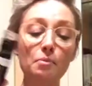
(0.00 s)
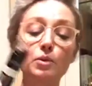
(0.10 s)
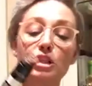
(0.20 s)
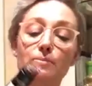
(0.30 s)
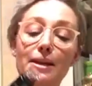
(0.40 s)

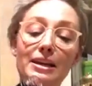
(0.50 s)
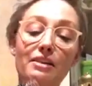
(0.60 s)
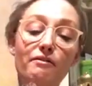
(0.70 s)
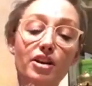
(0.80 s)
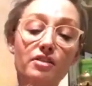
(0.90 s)
which is made in a
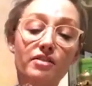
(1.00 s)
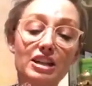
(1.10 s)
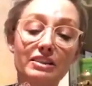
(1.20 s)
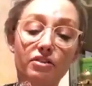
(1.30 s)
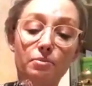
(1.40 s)
very
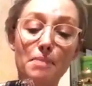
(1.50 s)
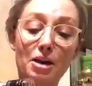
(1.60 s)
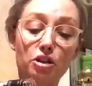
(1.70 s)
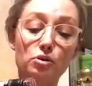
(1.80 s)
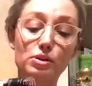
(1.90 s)
different
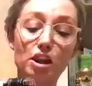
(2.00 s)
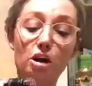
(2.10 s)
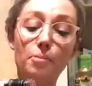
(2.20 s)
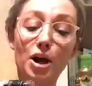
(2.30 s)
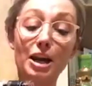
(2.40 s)
method using
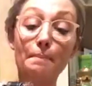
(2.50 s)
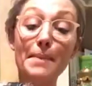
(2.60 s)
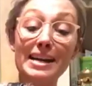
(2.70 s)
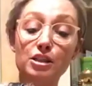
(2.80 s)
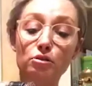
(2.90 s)
carbonic
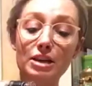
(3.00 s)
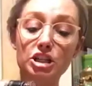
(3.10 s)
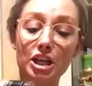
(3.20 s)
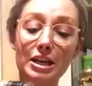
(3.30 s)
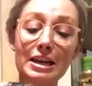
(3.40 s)

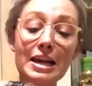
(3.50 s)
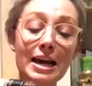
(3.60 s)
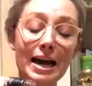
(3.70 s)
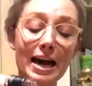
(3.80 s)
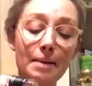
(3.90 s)
maceration.
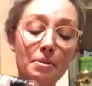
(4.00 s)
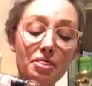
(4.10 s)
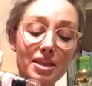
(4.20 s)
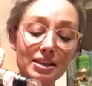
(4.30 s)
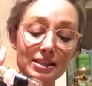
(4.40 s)

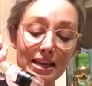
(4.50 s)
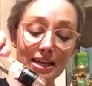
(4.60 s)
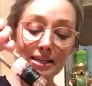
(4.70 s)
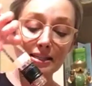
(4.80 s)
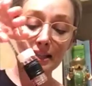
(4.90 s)
This
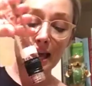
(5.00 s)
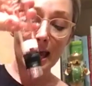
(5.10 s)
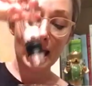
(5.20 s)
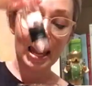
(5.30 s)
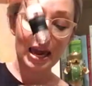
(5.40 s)
is
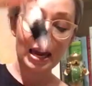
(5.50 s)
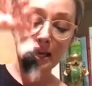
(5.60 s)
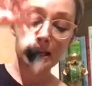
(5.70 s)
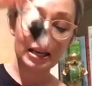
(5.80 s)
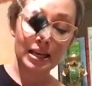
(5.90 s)
a
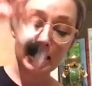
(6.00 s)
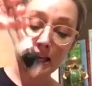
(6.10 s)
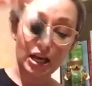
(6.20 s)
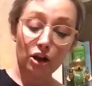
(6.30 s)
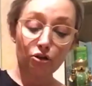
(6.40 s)

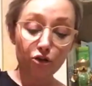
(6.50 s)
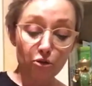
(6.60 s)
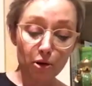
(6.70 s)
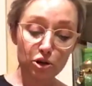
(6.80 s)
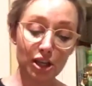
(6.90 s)
Cru
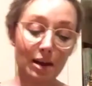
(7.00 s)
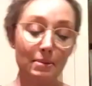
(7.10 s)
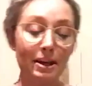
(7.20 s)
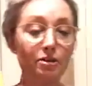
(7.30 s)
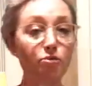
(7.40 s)
Beaujolais
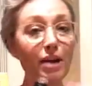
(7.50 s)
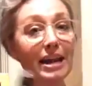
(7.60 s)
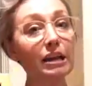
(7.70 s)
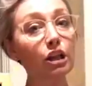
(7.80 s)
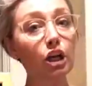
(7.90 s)
made in a
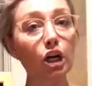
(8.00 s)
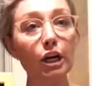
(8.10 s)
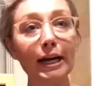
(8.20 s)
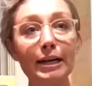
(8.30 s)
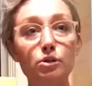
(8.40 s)

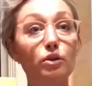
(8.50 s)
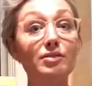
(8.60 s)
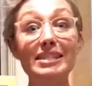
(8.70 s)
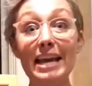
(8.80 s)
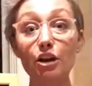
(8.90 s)
regular sort of
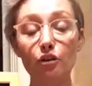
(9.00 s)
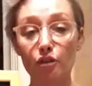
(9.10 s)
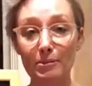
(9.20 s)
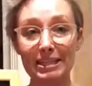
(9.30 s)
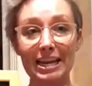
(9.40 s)
standard
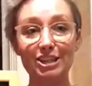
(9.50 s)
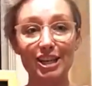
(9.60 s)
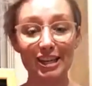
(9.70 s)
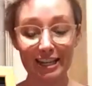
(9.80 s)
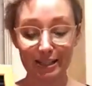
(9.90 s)

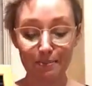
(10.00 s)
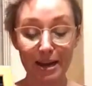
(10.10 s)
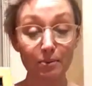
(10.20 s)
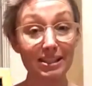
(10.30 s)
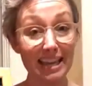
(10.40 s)
fermentation. It's
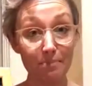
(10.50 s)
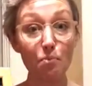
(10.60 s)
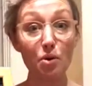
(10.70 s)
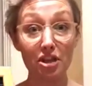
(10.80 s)
made with